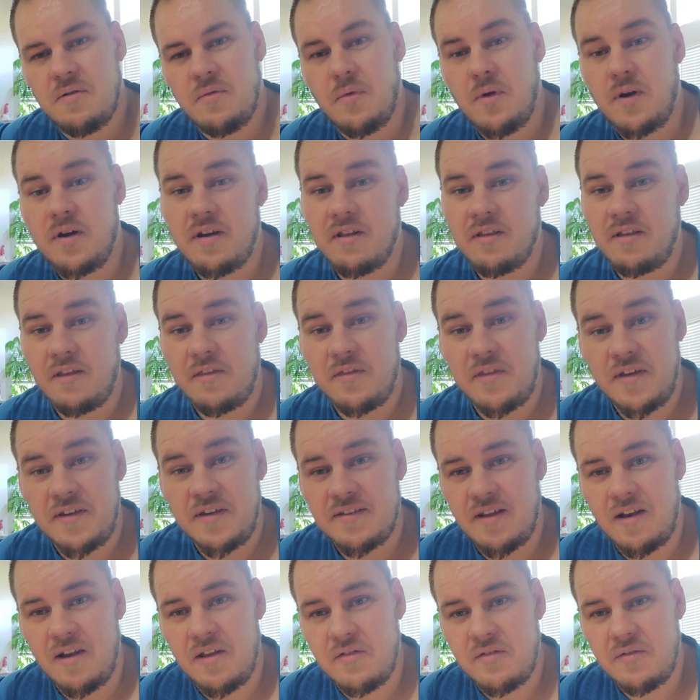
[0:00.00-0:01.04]
One of the things
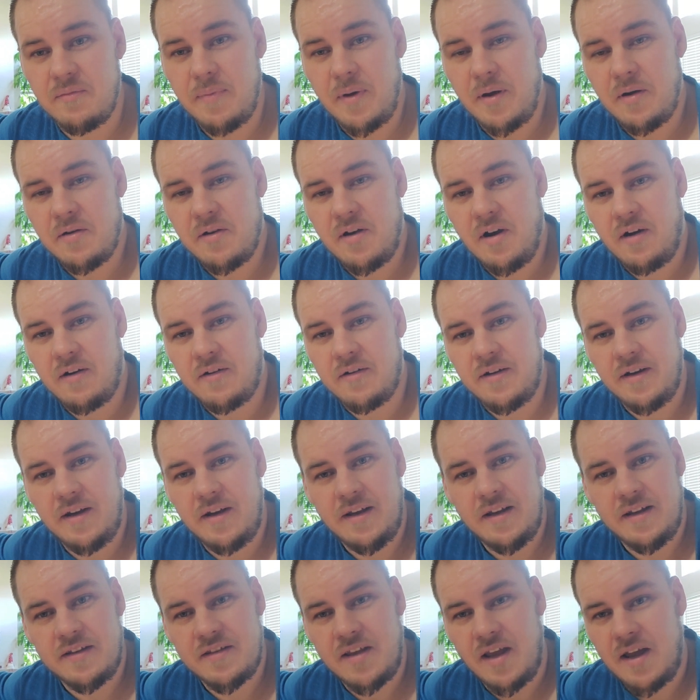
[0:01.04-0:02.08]
I love about
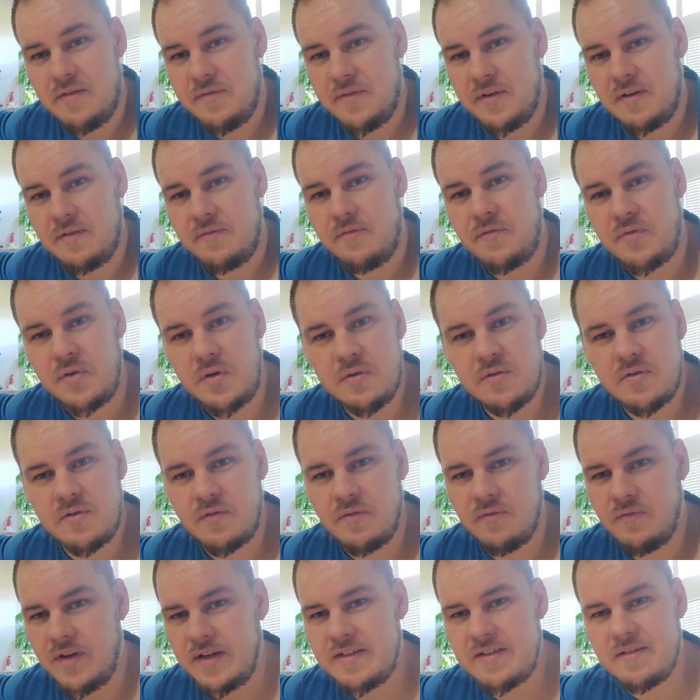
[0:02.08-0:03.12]
gardening is having fruits,
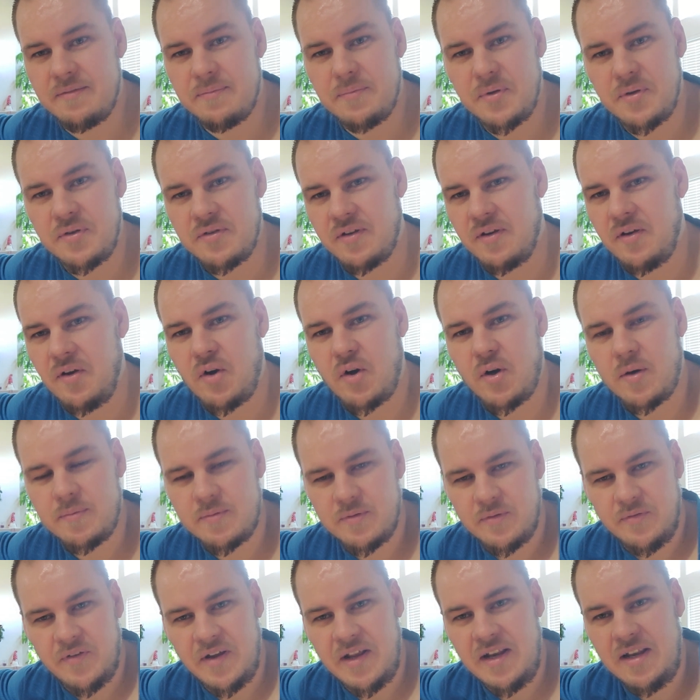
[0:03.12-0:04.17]
vegetables, and herbs
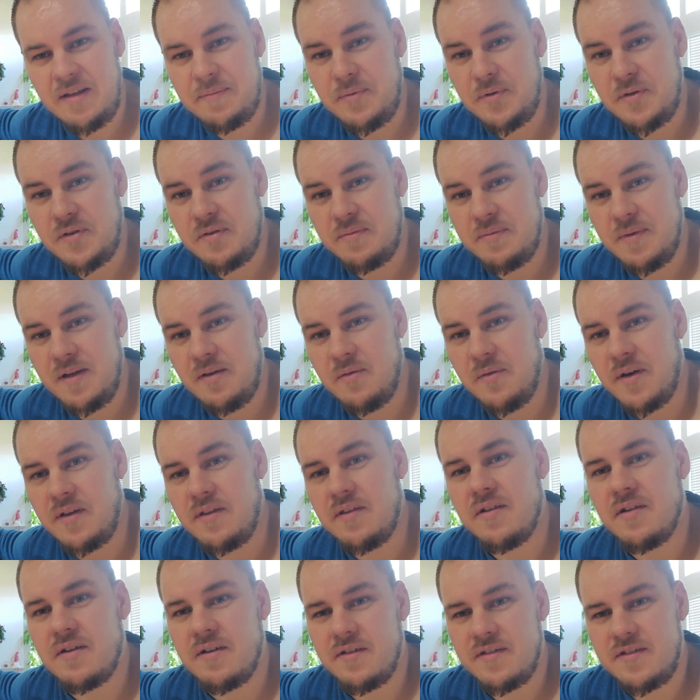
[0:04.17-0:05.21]
available to me when
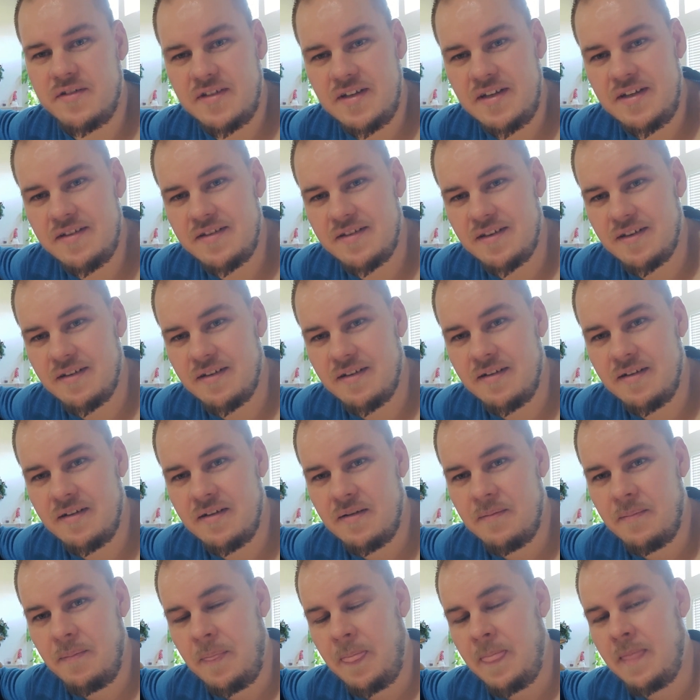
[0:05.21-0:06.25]
they're in season.
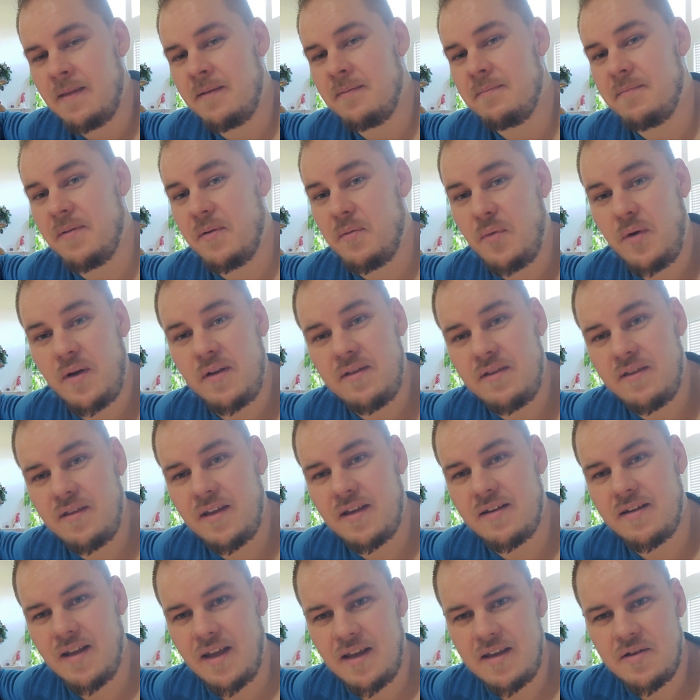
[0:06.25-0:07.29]
But one
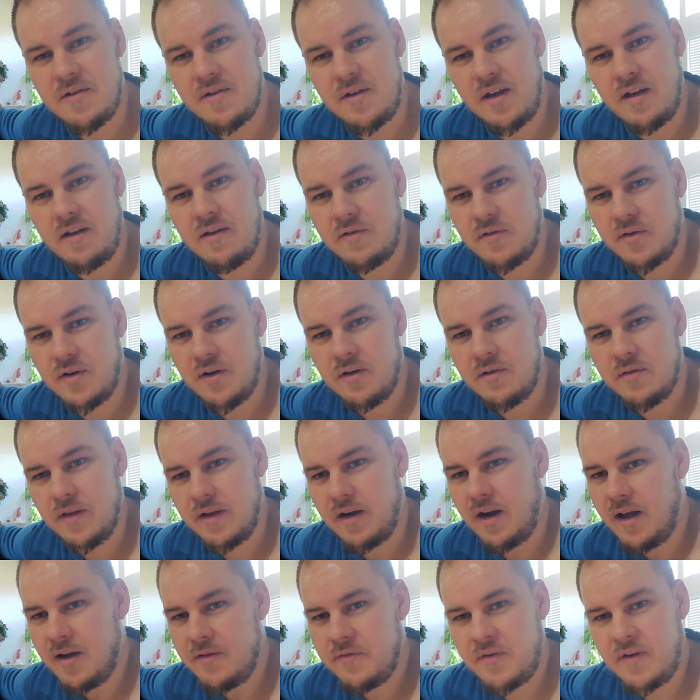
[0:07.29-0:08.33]
thing that you can grow that
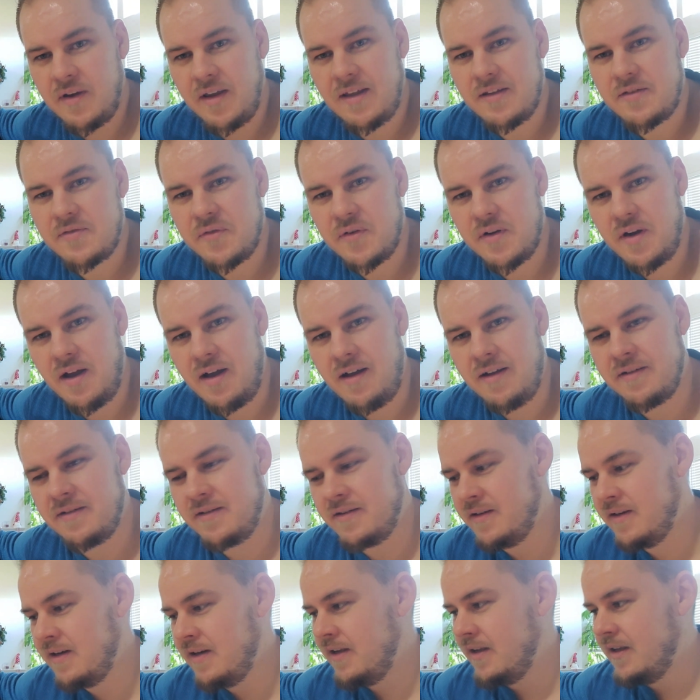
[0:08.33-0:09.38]
often gets
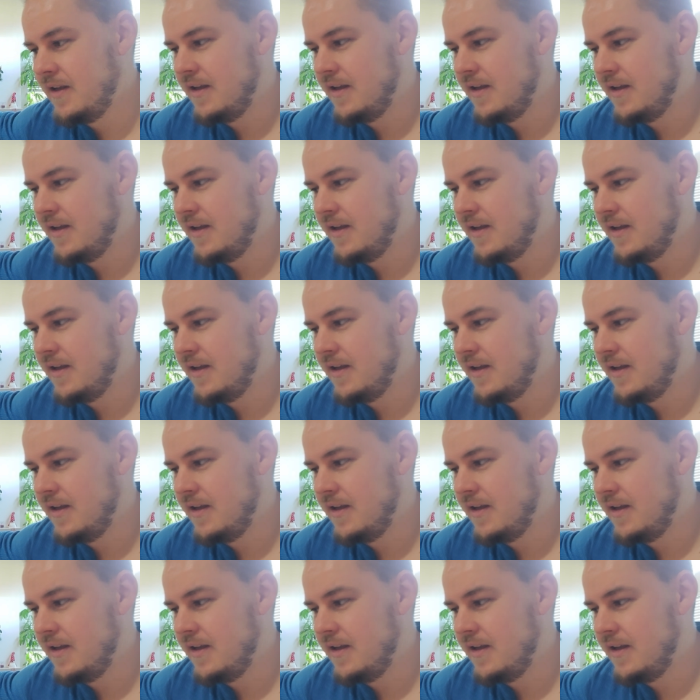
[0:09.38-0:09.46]
forgotten